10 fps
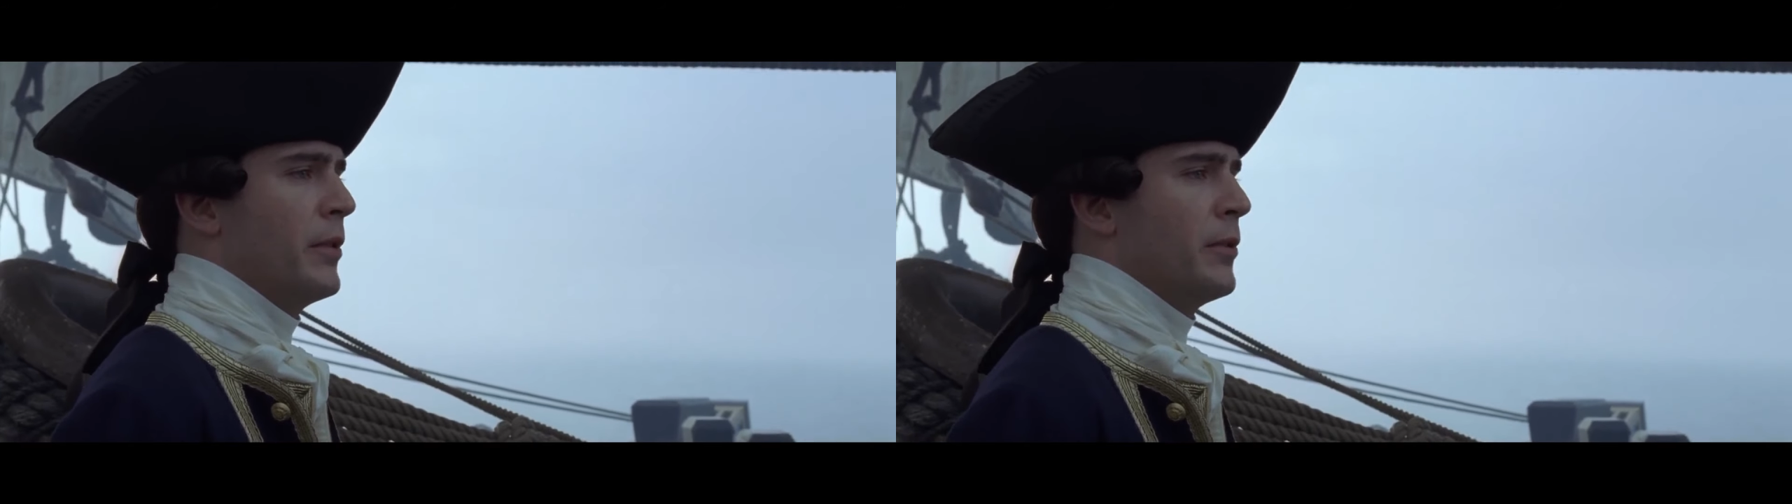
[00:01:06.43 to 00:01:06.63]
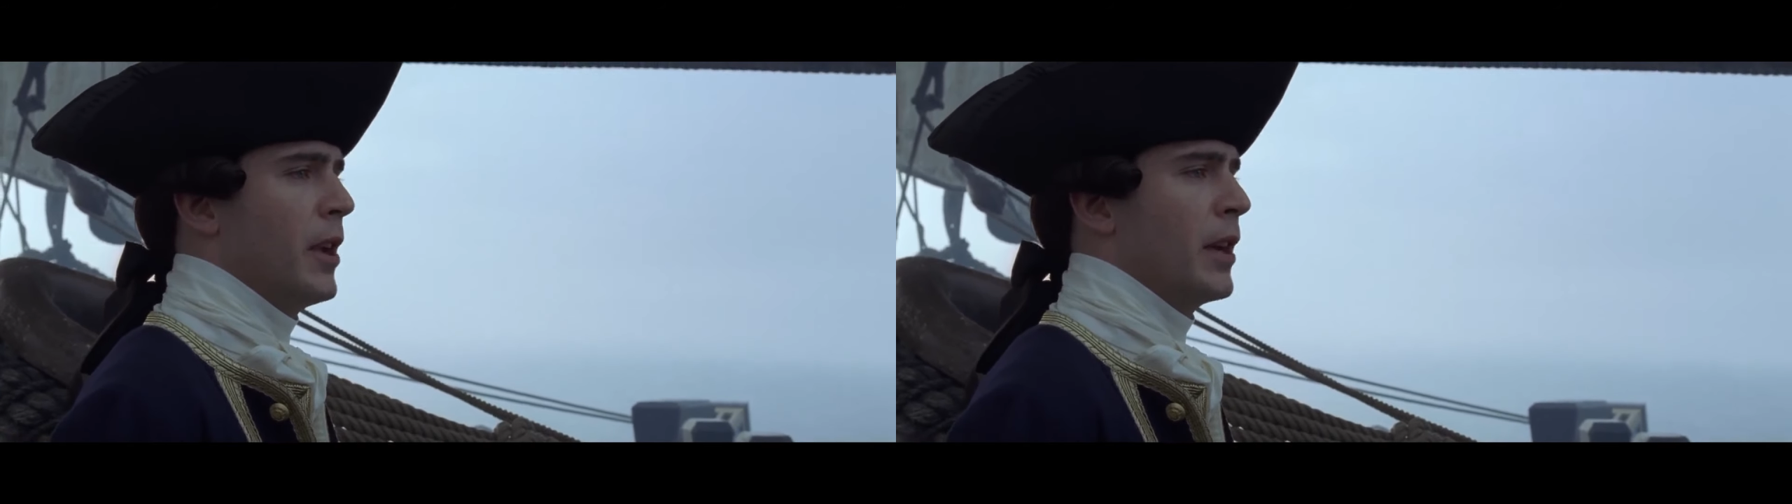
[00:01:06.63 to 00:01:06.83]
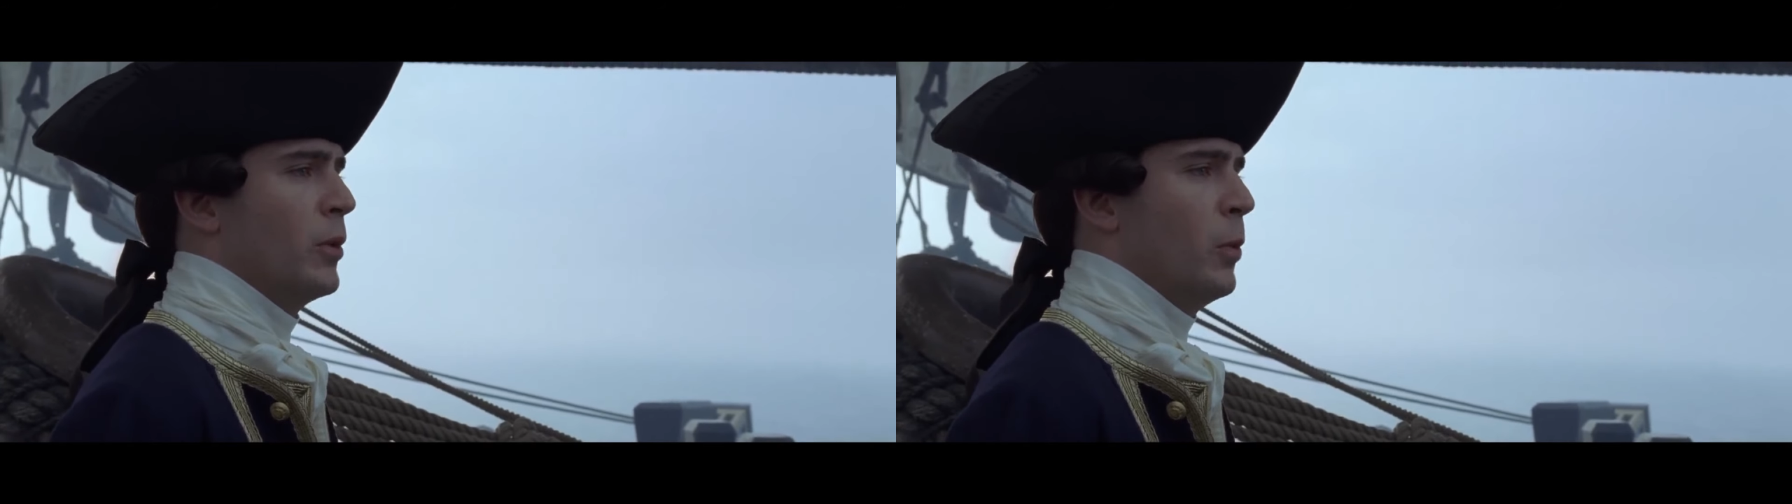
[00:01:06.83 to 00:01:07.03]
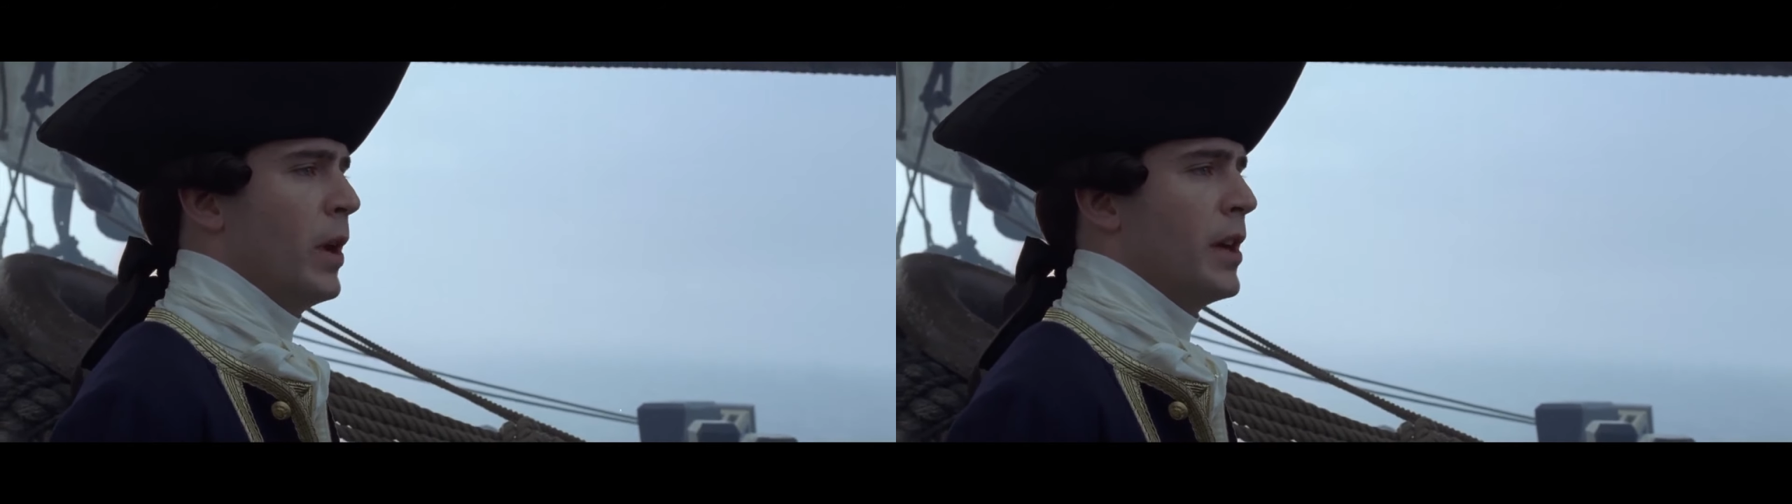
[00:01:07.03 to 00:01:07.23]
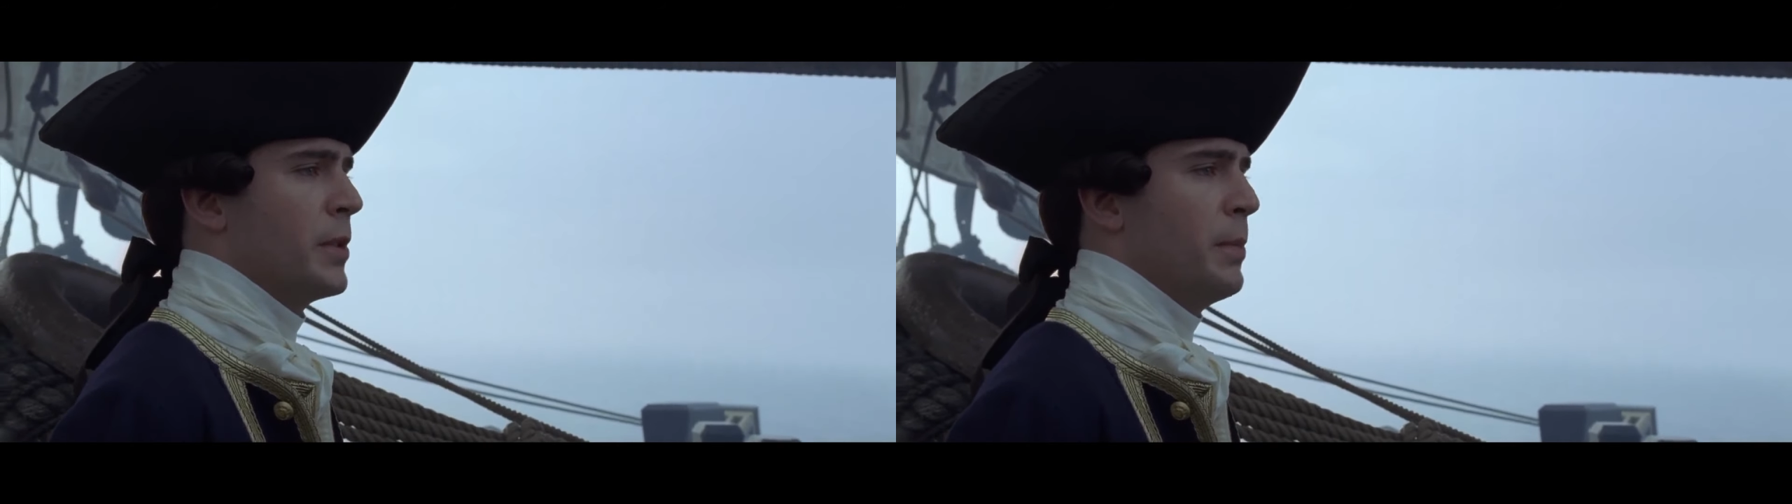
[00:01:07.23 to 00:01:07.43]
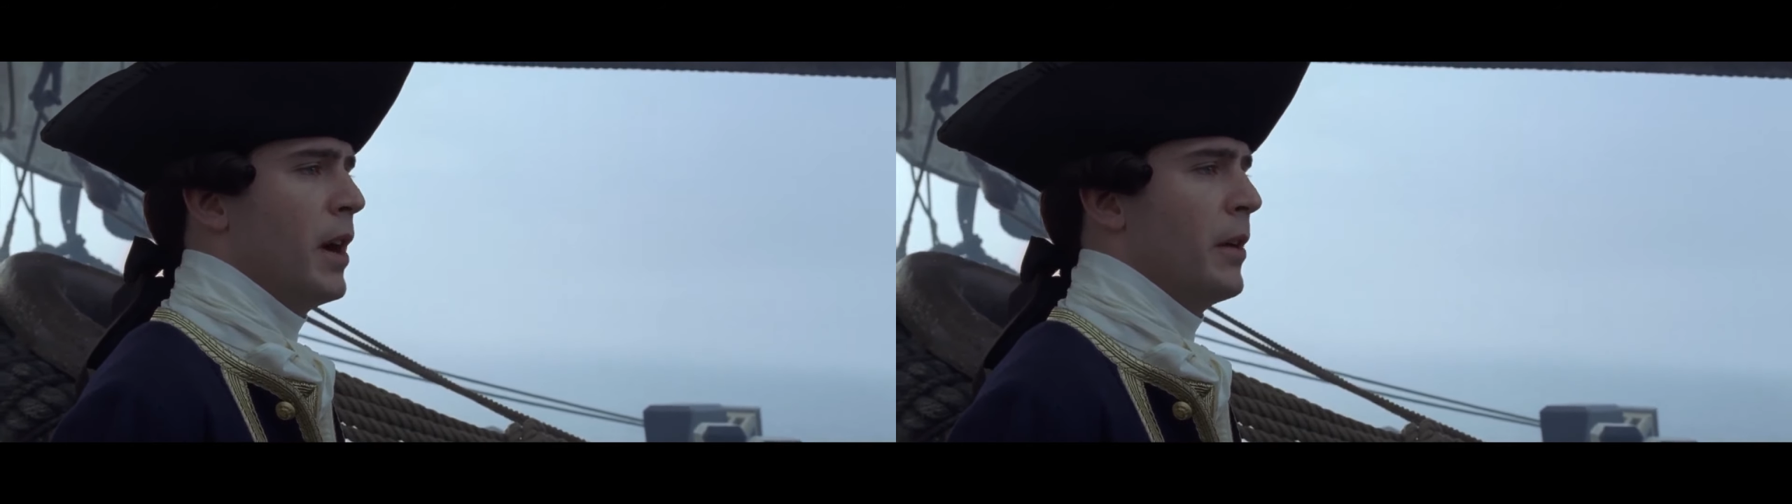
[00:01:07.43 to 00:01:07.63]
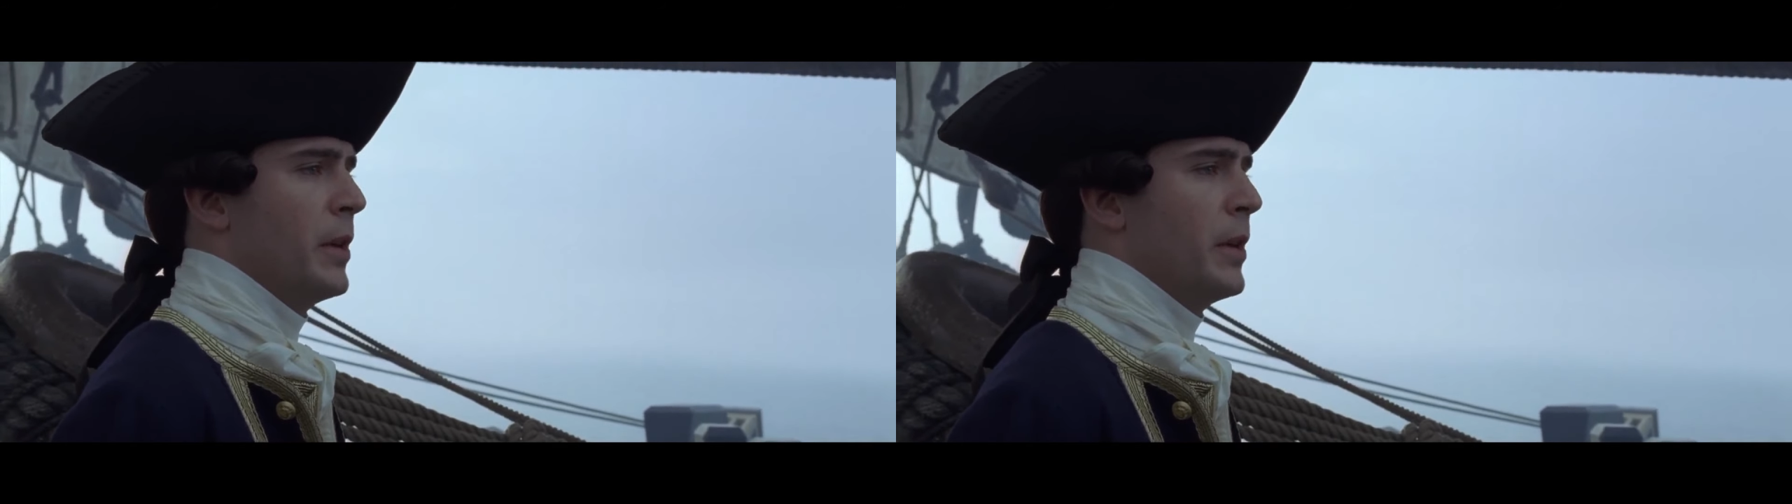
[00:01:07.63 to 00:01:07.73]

to is James Norrington.